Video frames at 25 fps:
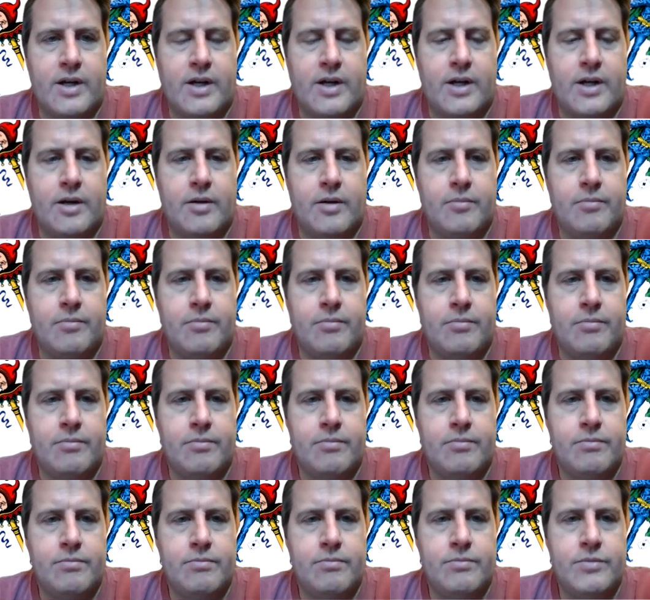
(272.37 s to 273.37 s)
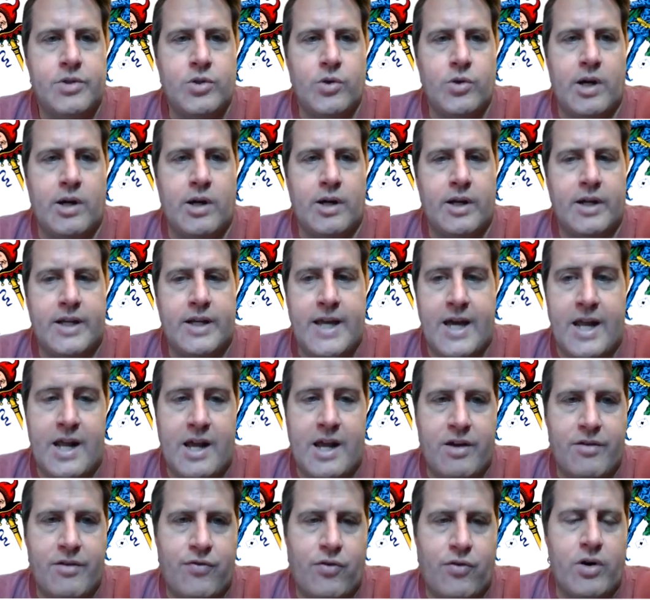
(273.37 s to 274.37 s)
Can
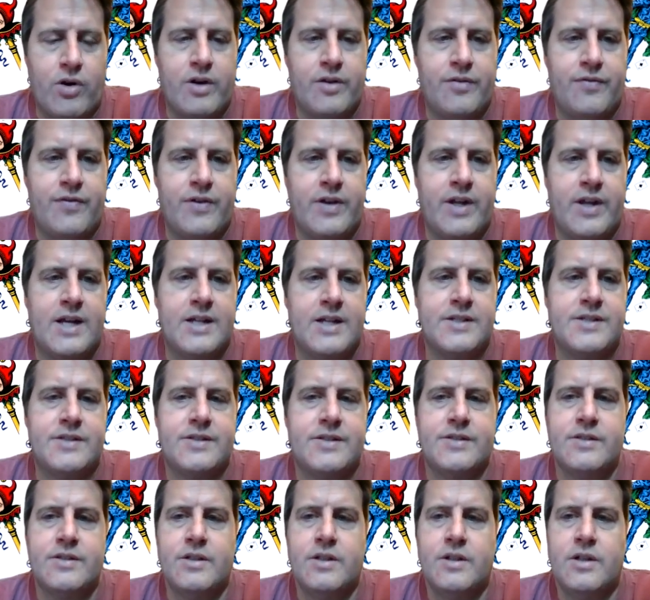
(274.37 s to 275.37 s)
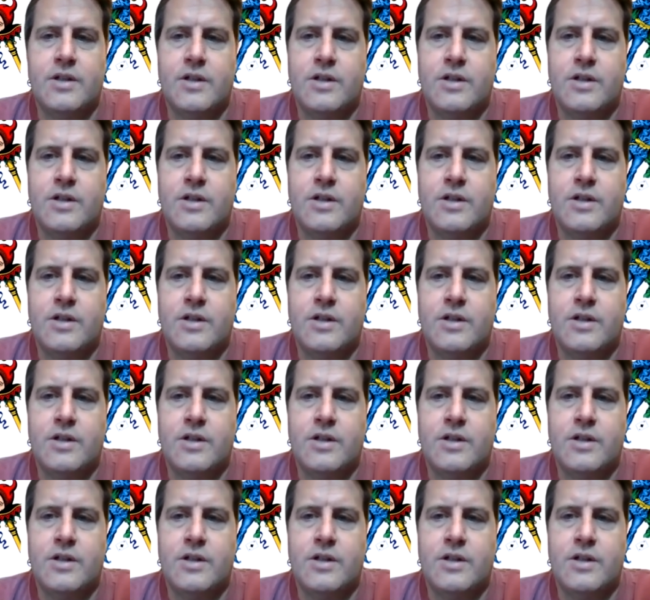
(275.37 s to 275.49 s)
I afford to finesse?